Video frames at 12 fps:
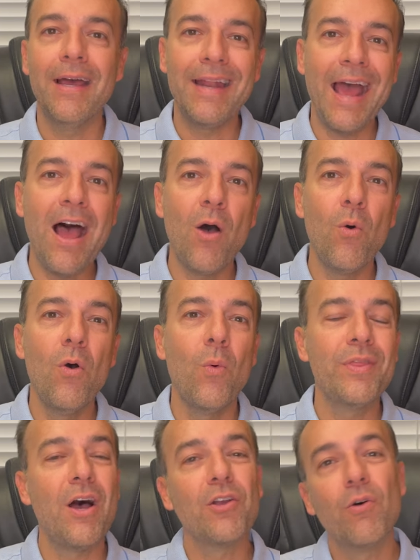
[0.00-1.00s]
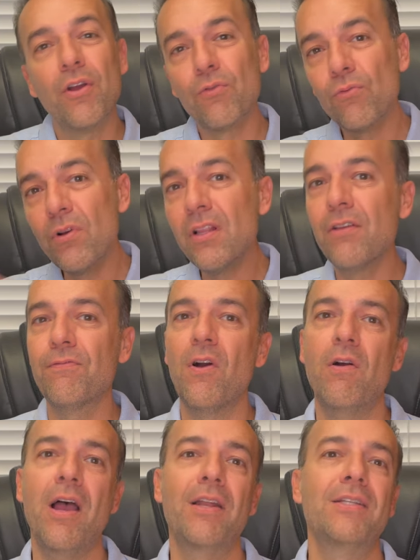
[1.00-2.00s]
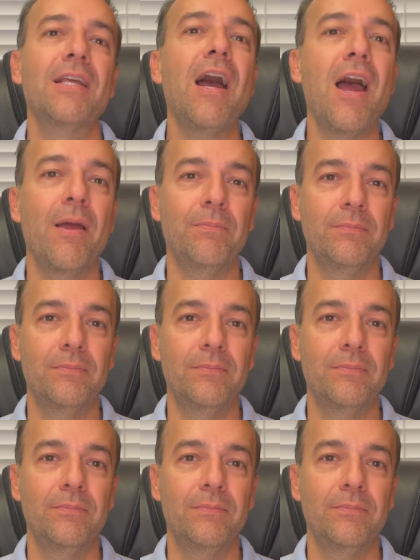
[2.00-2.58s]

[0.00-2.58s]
and out without going really far out in time.